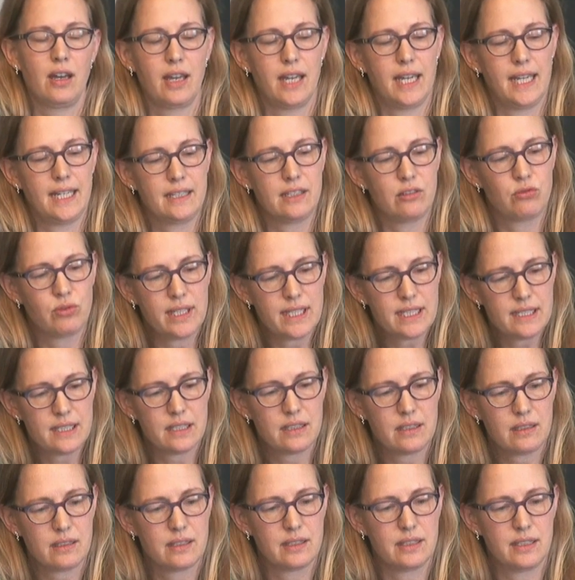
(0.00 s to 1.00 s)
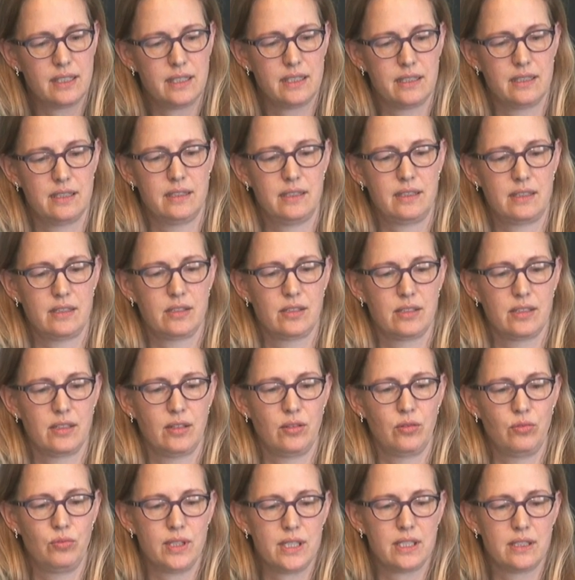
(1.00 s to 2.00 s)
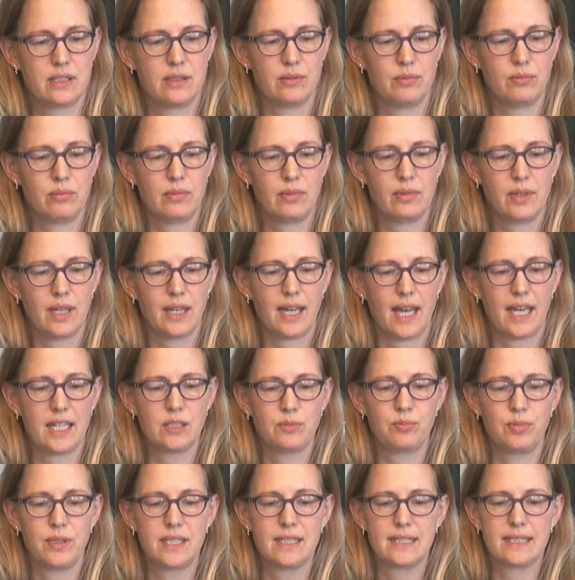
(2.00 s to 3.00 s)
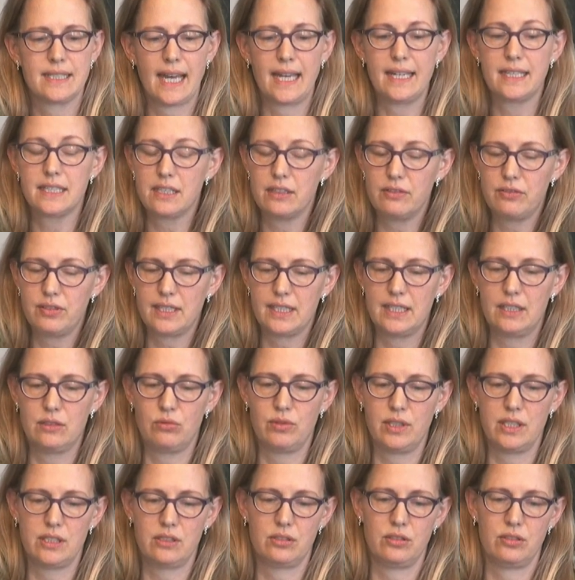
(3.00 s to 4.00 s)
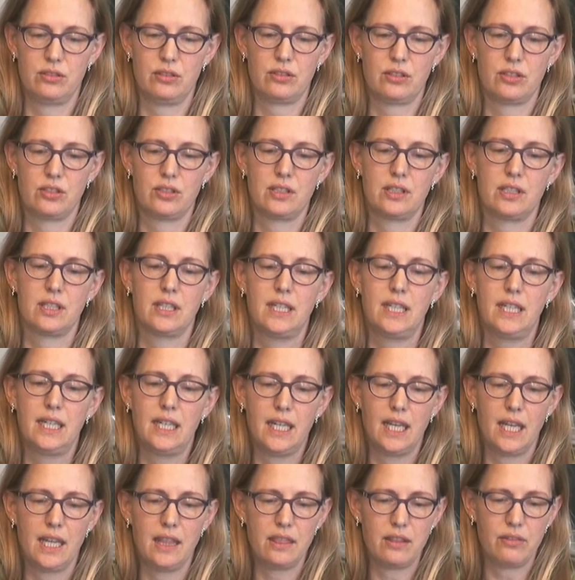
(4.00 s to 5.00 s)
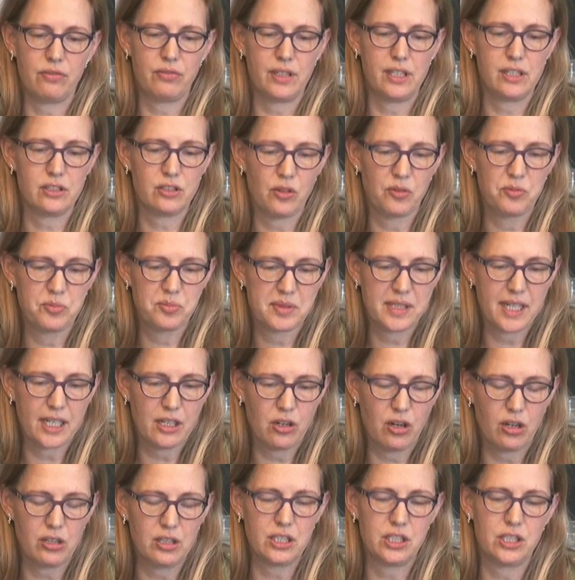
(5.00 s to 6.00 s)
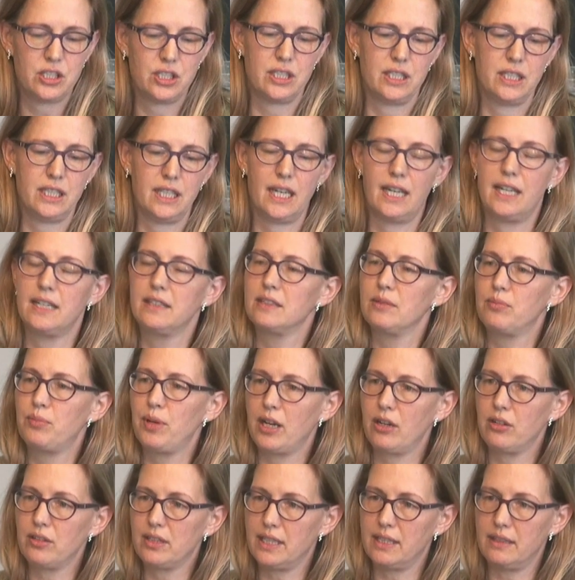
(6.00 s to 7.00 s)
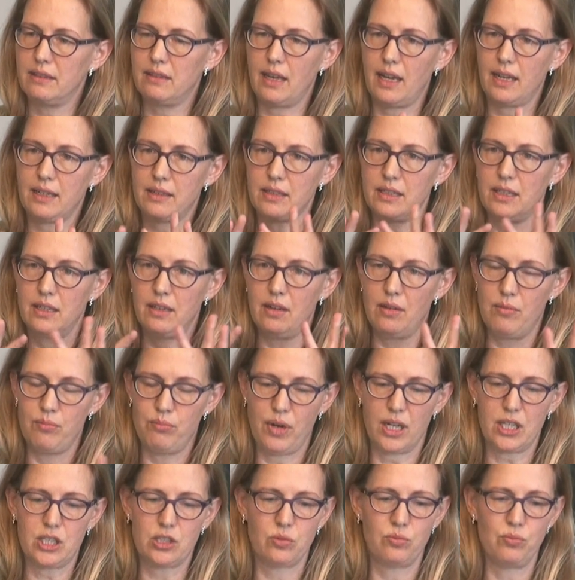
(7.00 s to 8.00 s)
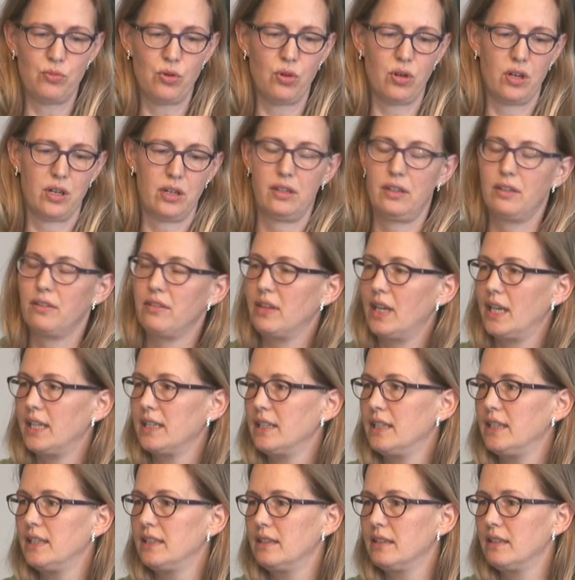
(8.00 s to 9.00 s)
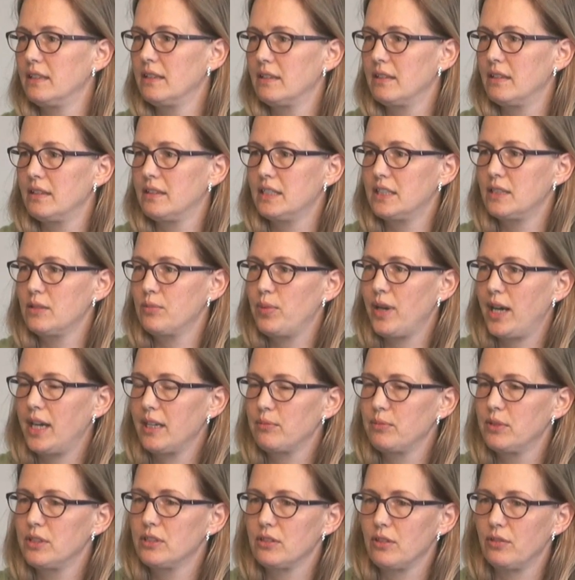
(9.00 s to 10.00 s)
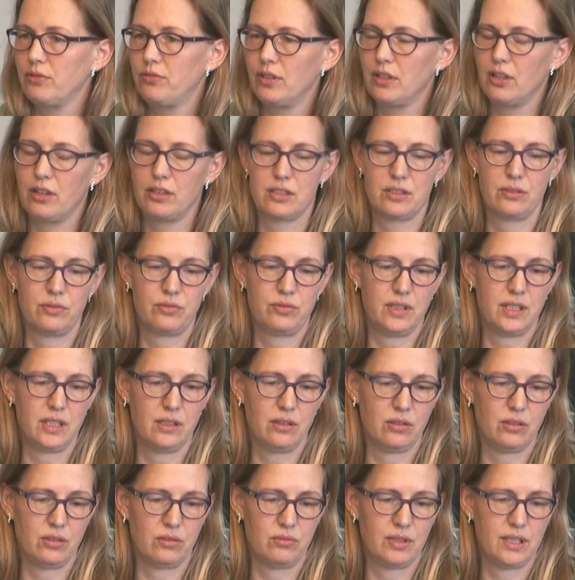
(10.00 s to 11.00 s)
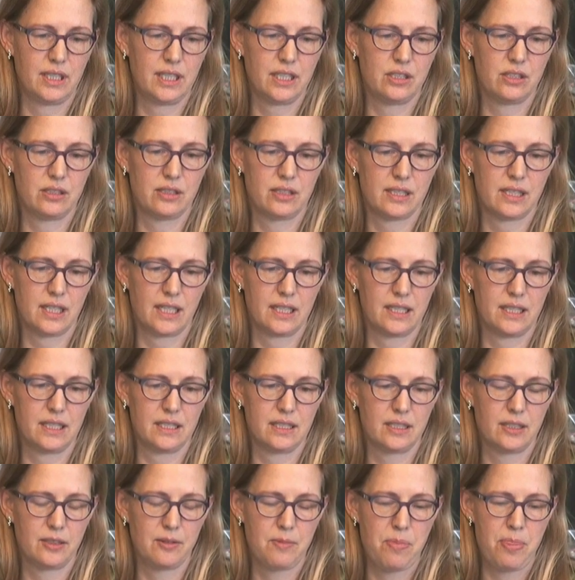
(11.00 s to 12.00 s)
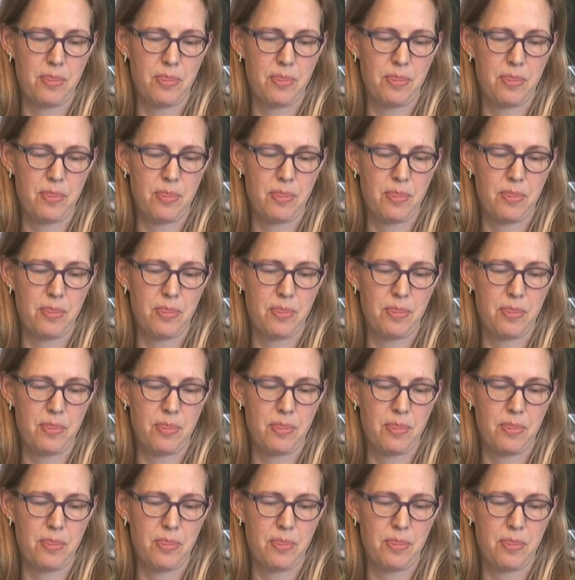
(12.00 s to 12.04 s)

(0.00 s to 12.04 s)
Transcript: In recent years, wisdom has been scientifically researched in the field of psychology, and apparently that much more than in the departments of philosophy or religious studies.